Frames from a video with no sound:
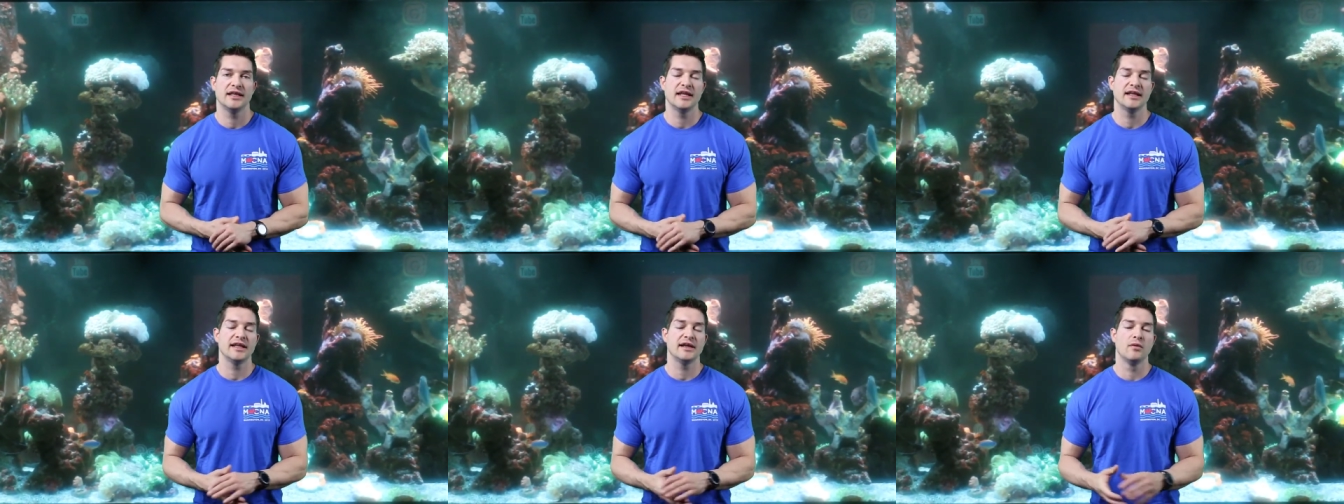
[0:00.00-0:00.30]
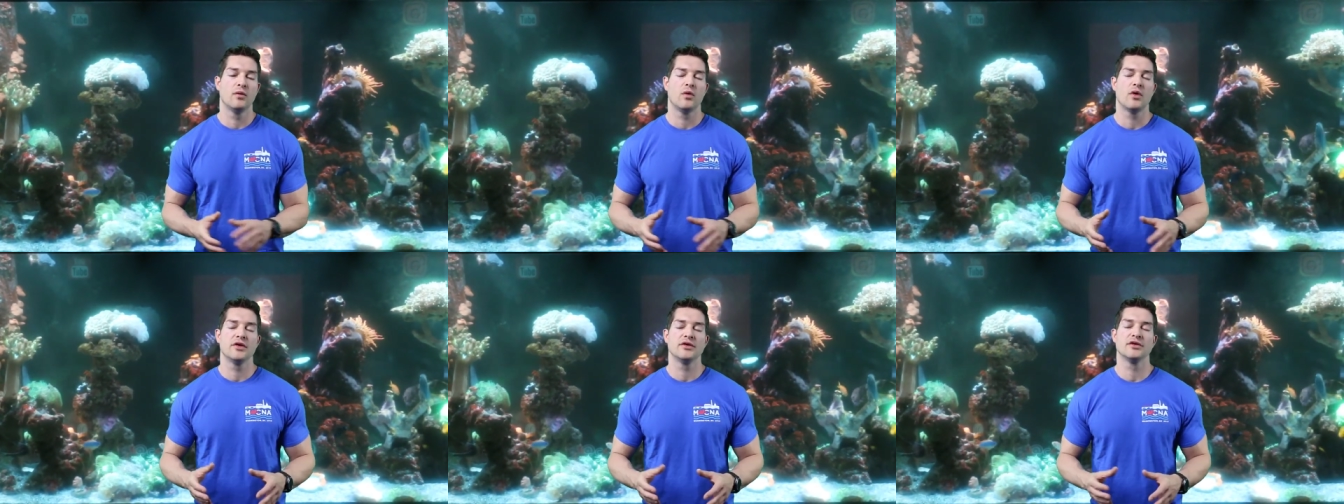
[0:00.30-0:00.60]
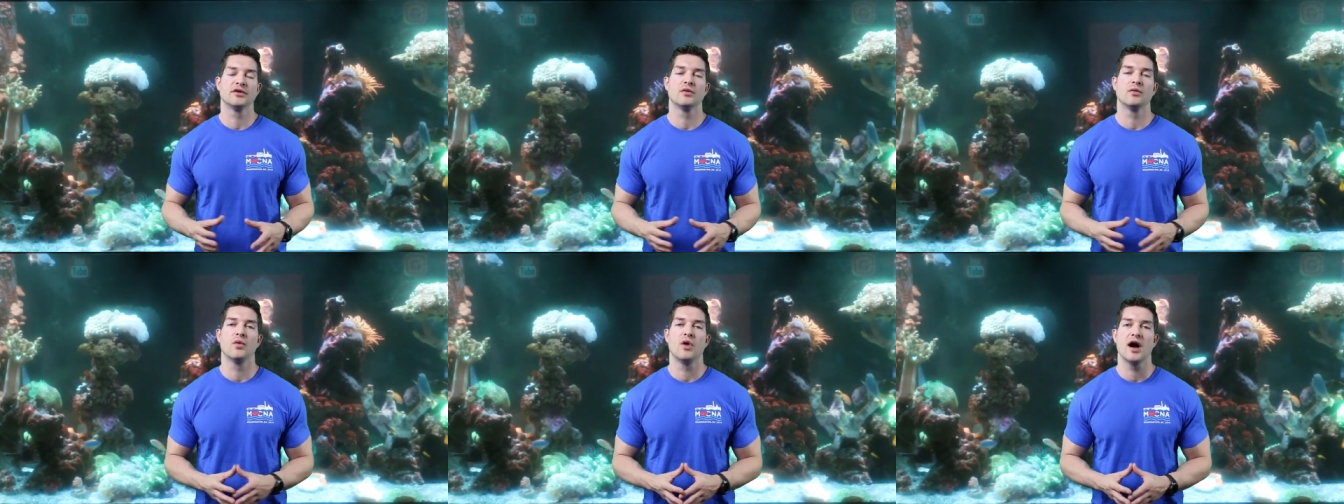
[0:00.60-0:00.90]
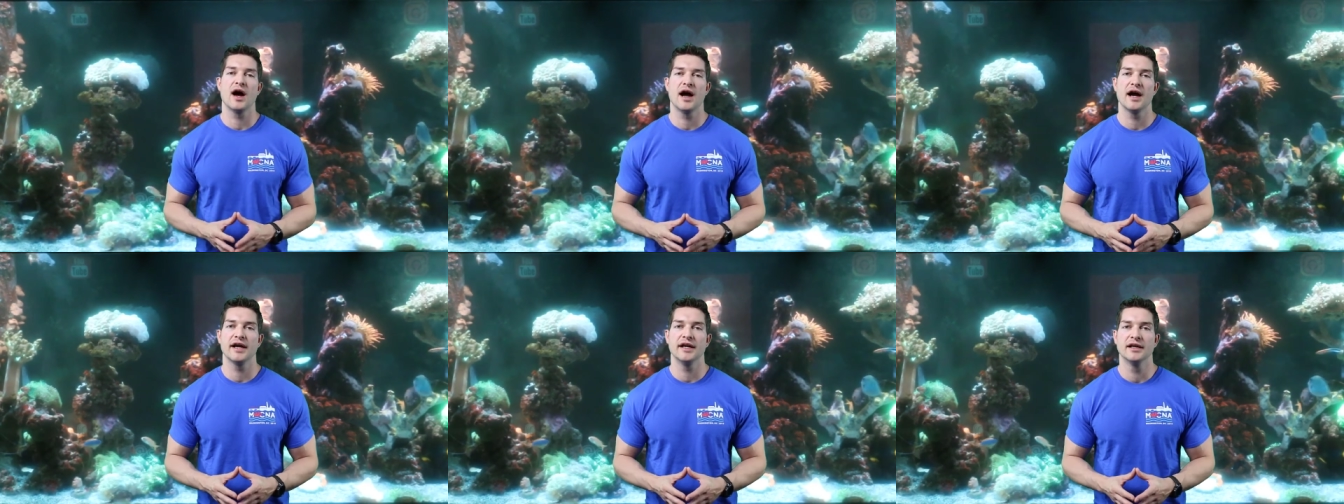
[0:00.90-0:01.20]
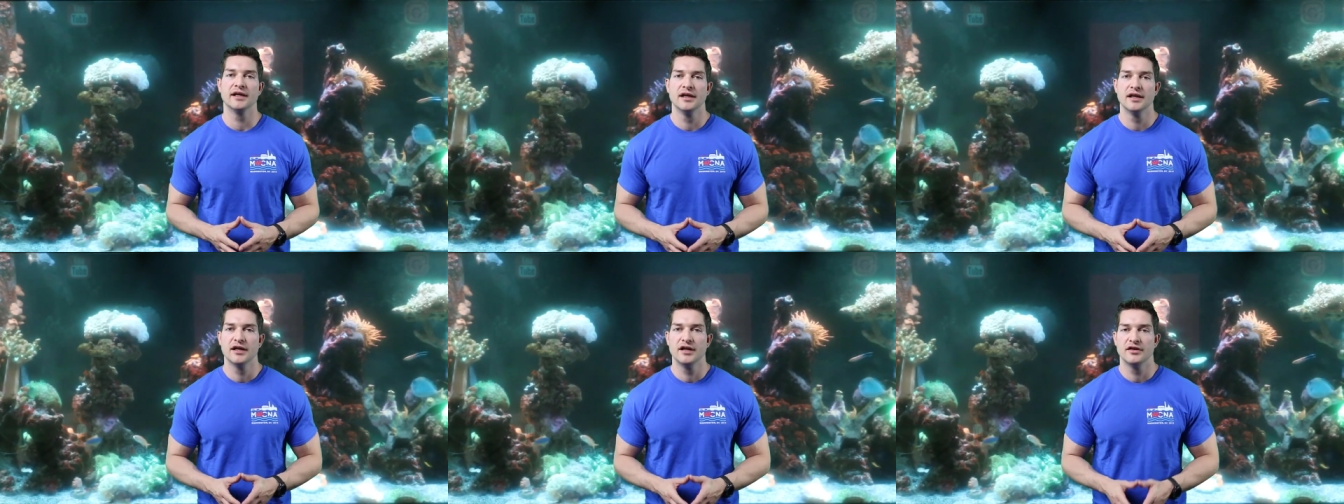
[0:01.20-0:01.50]
then they wonder why
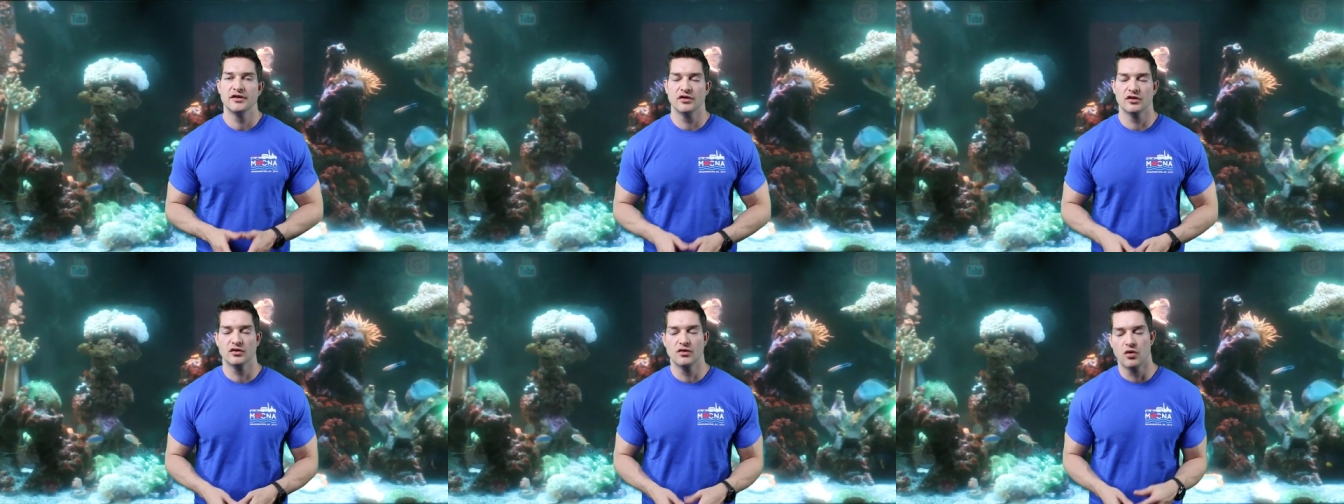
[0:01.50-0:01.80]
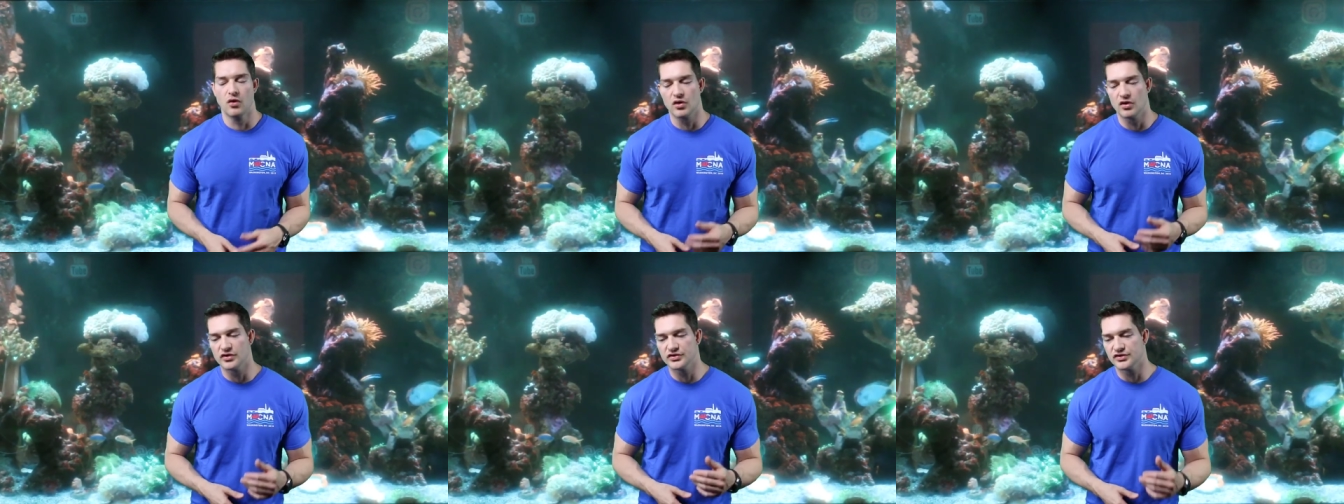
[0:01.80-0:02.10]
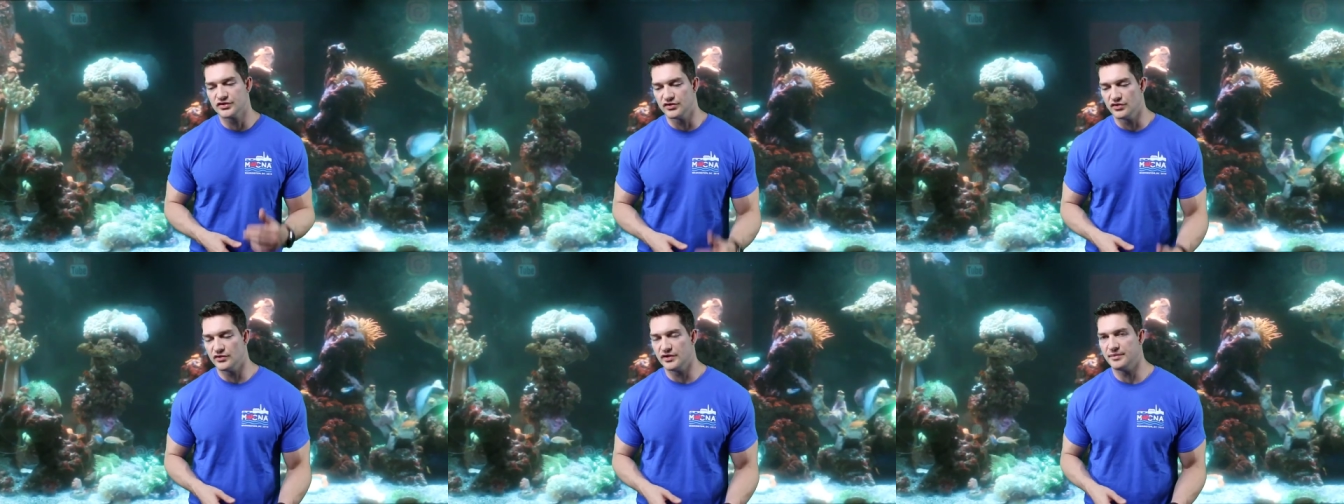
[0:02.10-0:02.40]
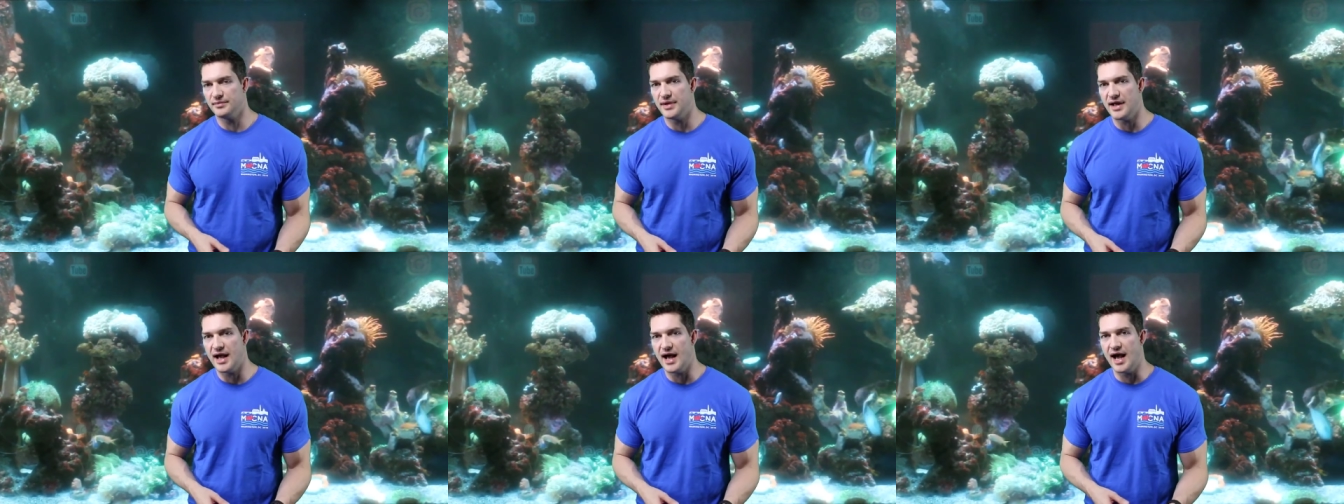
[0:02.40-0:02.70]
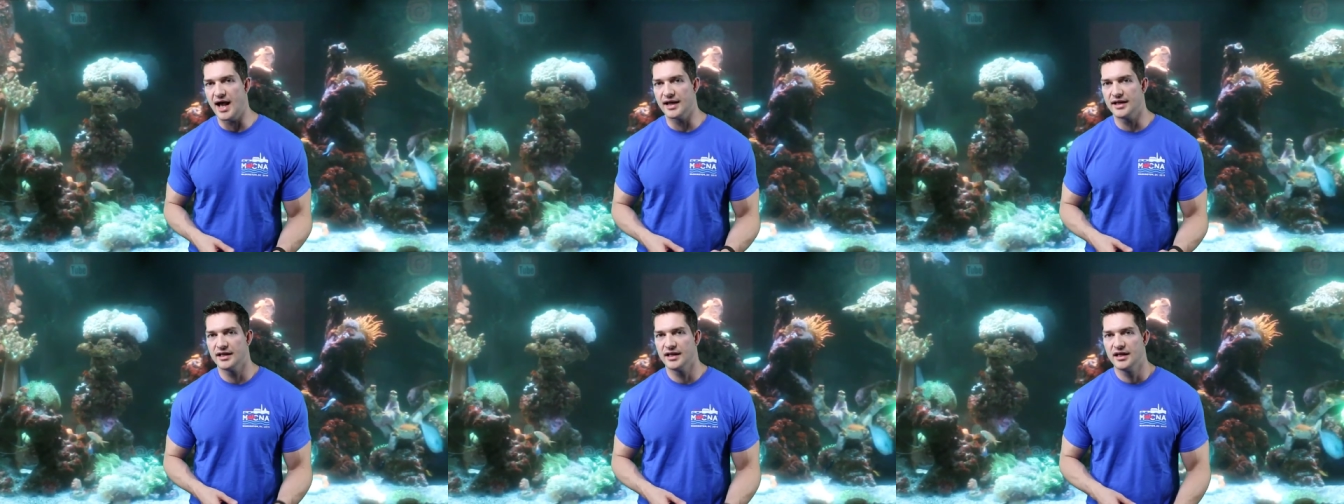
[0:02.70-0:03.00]
their corals are doing
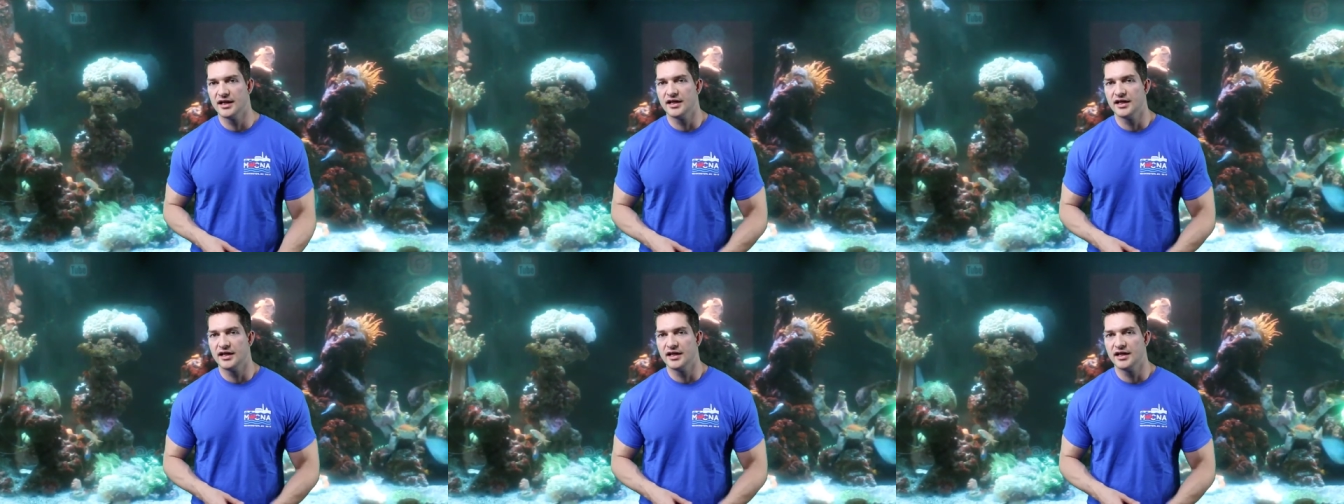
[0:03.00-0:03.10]
bad.